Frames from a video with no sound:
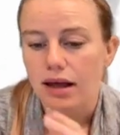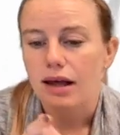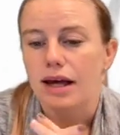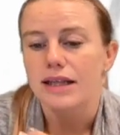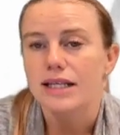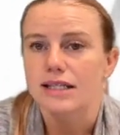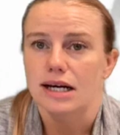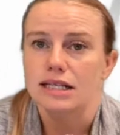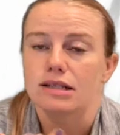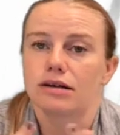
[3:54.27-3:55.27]
And these
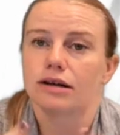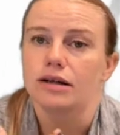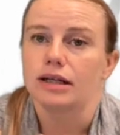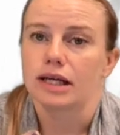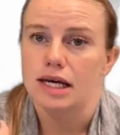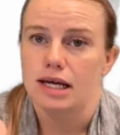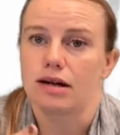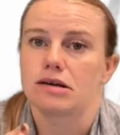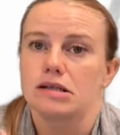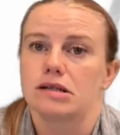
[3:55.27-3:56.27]
guys are, again,
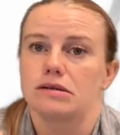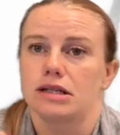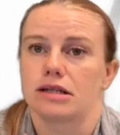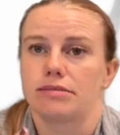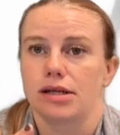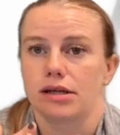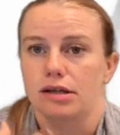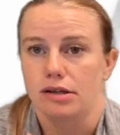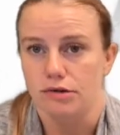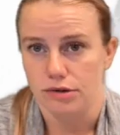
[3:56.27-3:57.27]
also going to be
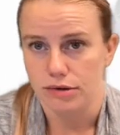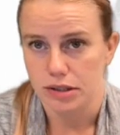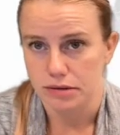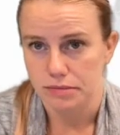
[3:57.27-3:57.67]
congruent.